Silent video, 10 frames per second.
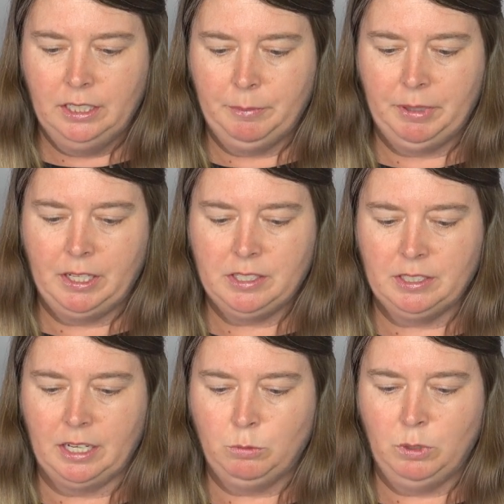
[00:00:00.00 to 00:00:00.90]
I'm going to
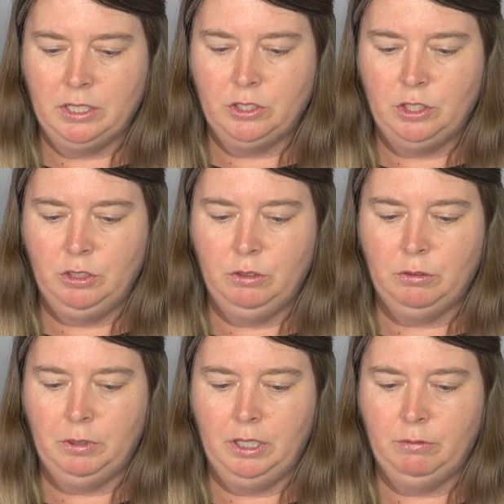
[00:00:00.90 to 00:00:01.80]
select 1, 2,
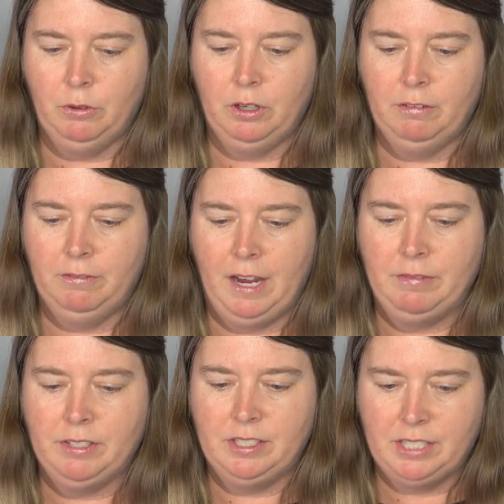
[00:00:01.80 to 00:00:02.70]
3, 4,
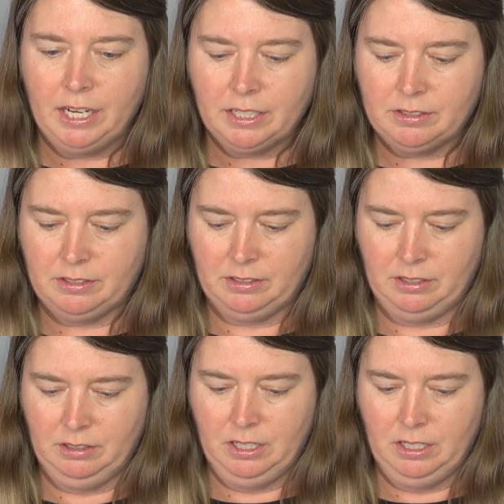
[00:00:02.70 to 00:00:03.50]
5, 6.